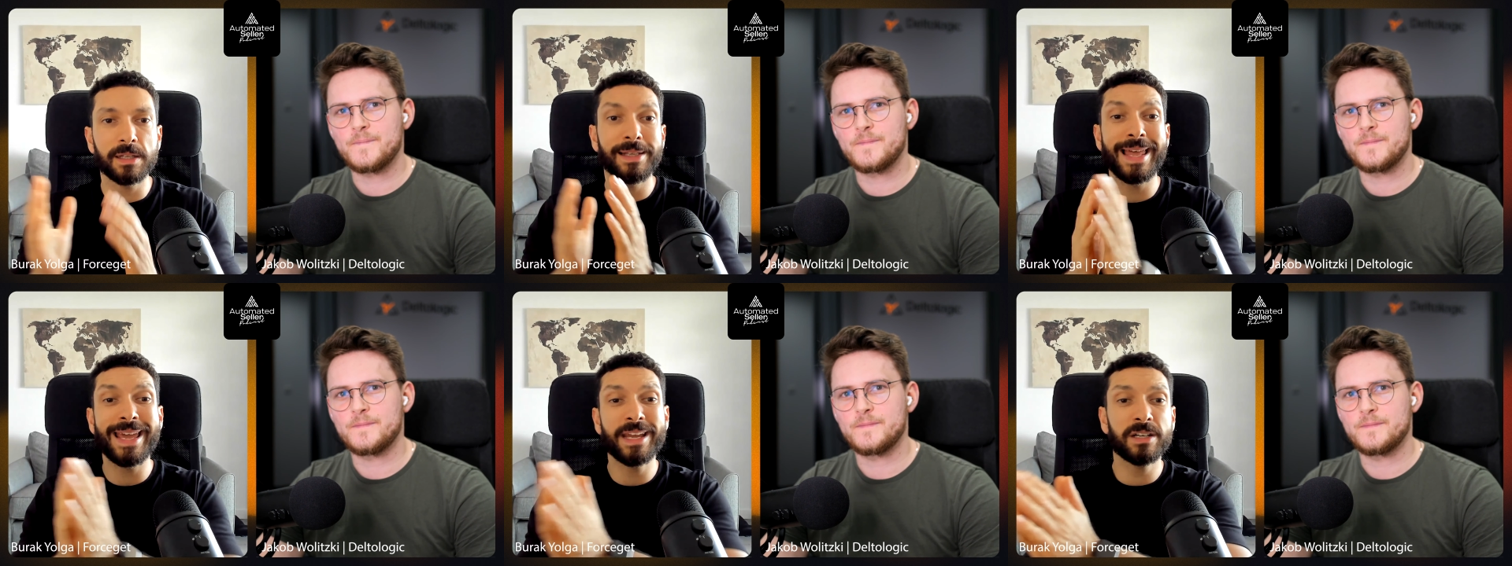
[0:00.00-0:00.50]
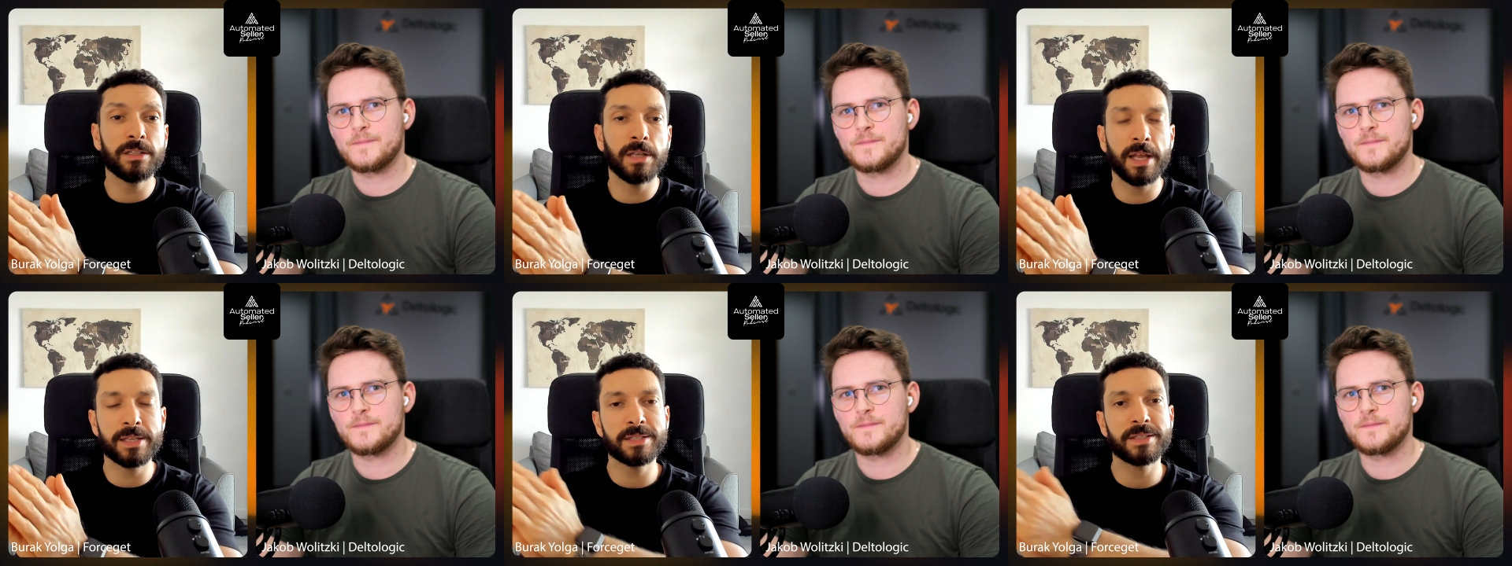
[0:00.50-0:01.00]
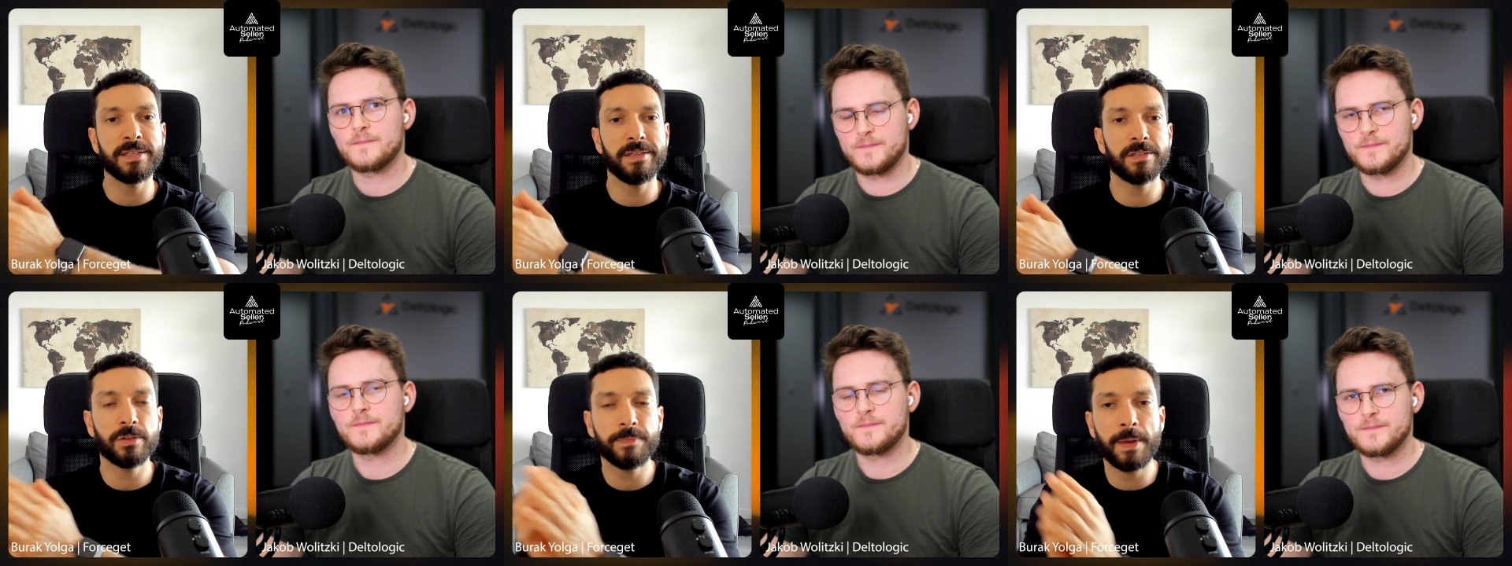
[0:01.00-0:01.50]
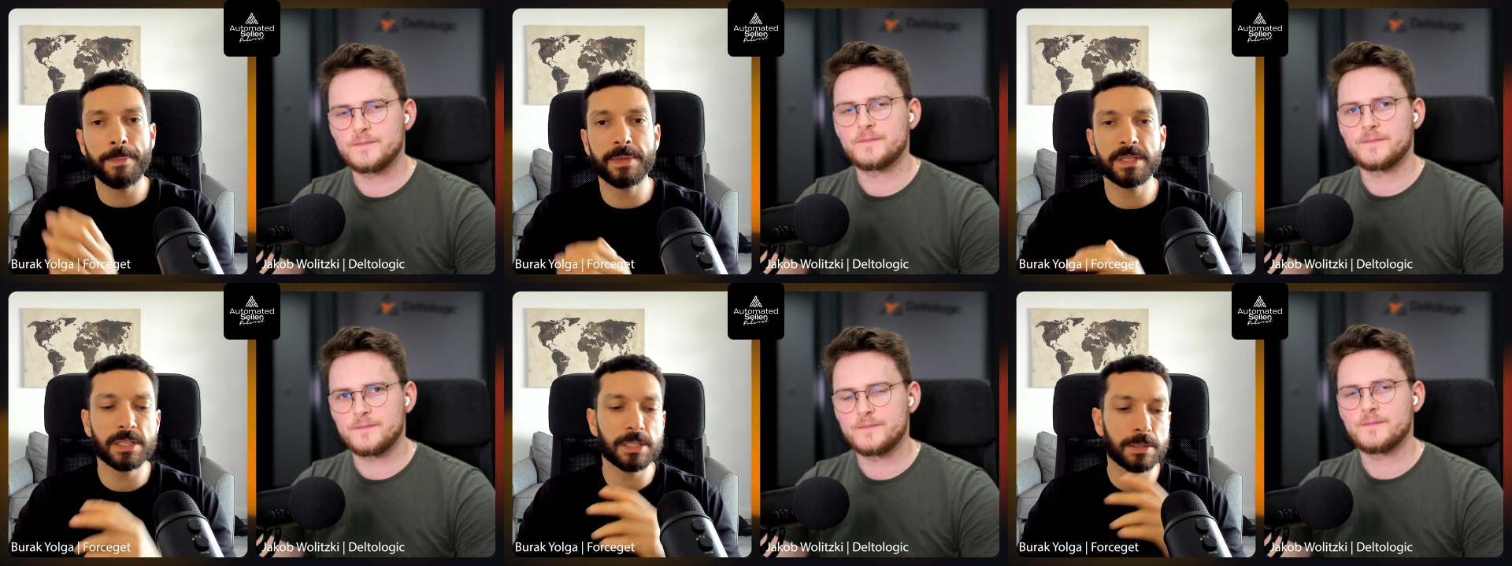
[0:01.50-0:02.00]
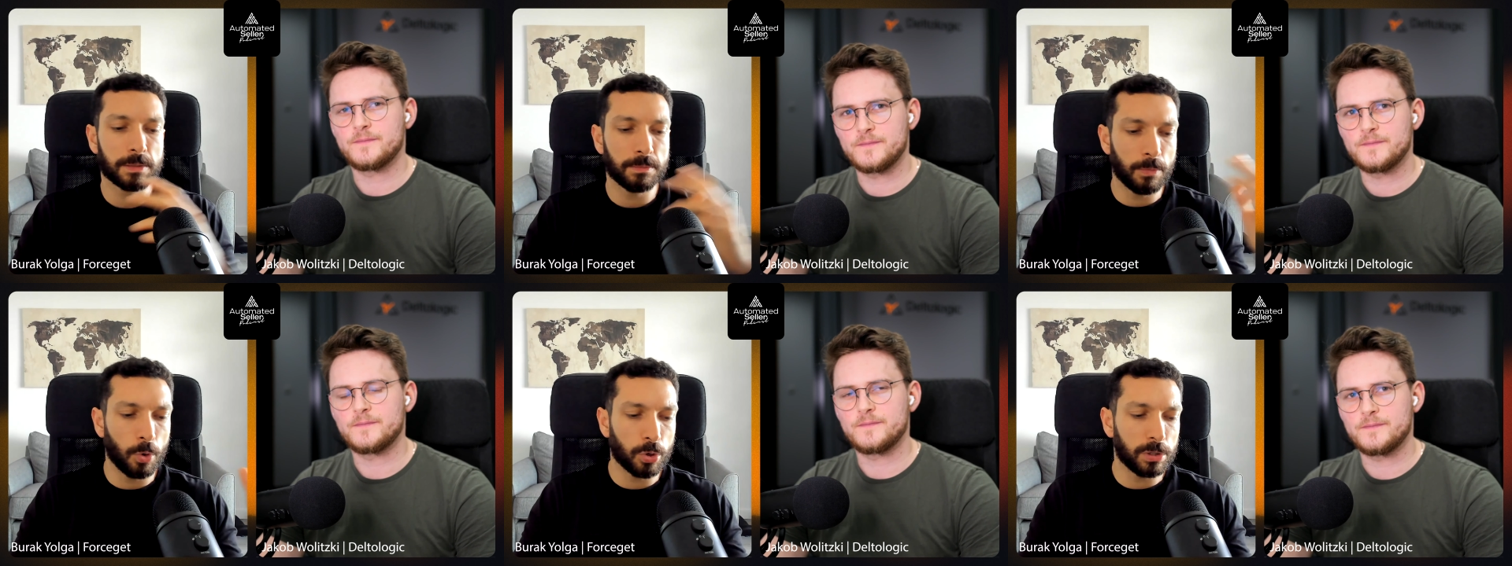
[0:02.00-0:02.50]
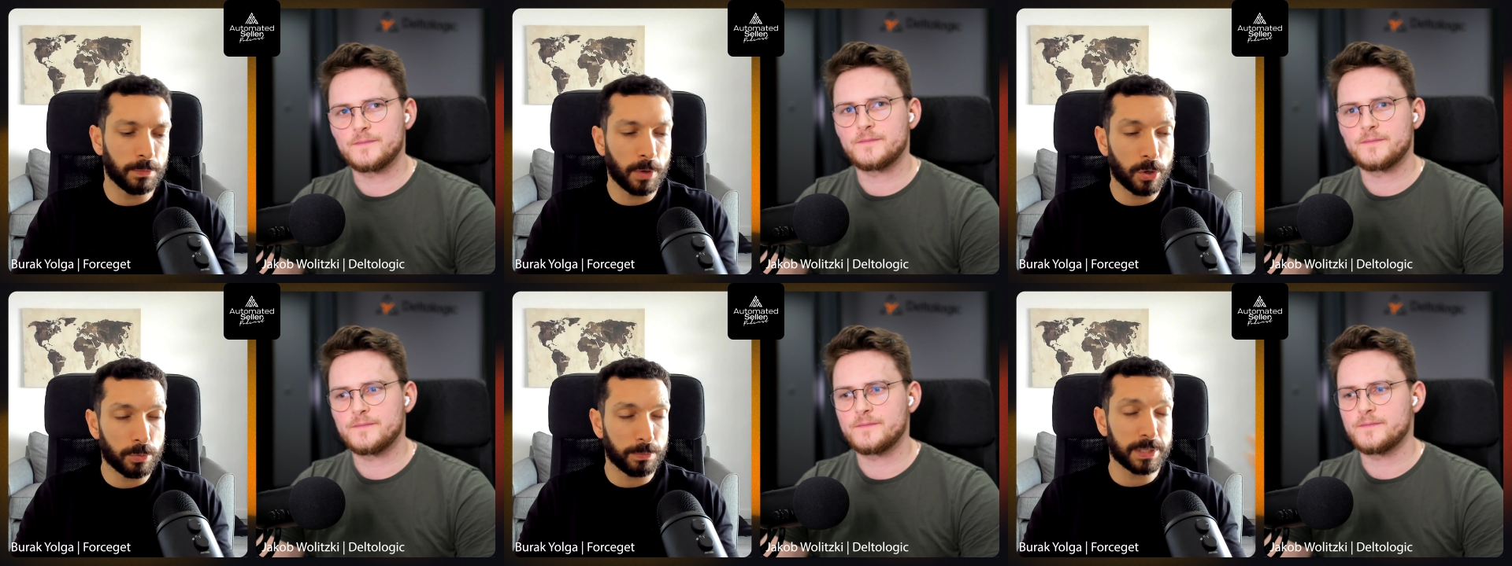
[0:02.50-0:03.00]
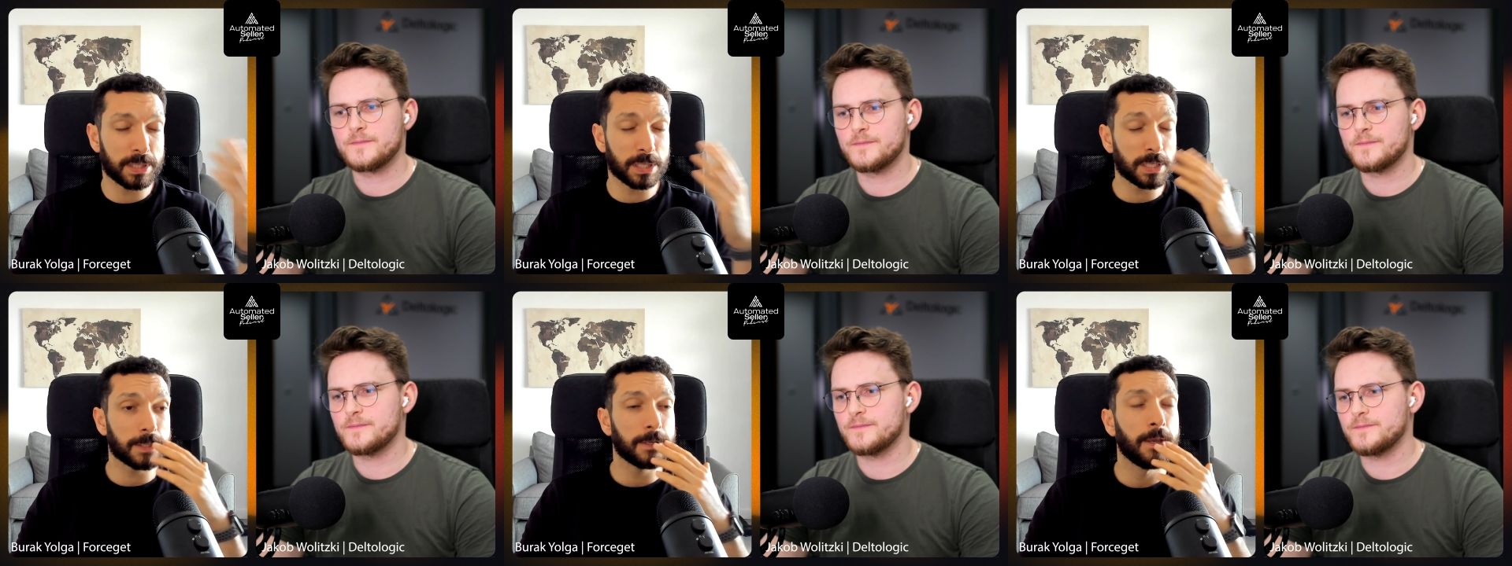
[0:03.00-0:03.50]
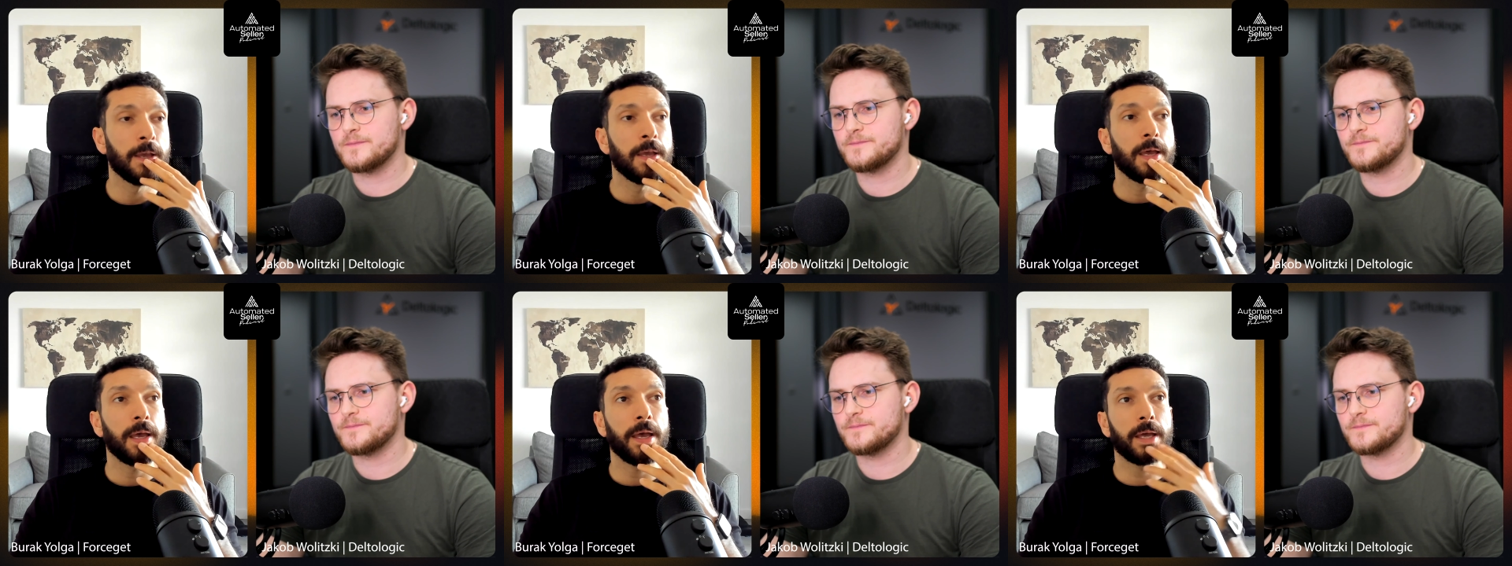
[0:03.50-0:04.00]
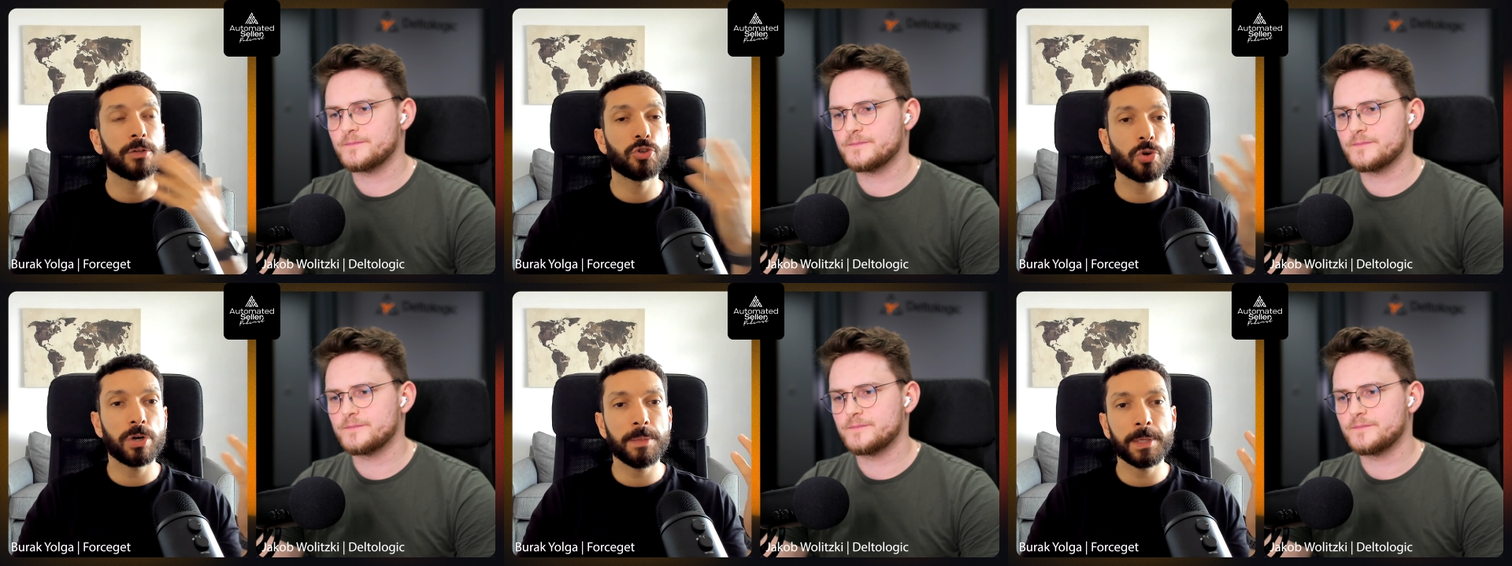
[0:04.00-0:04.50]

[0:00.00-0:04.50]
Speaker 1: layer last tier of my business model business uh, journey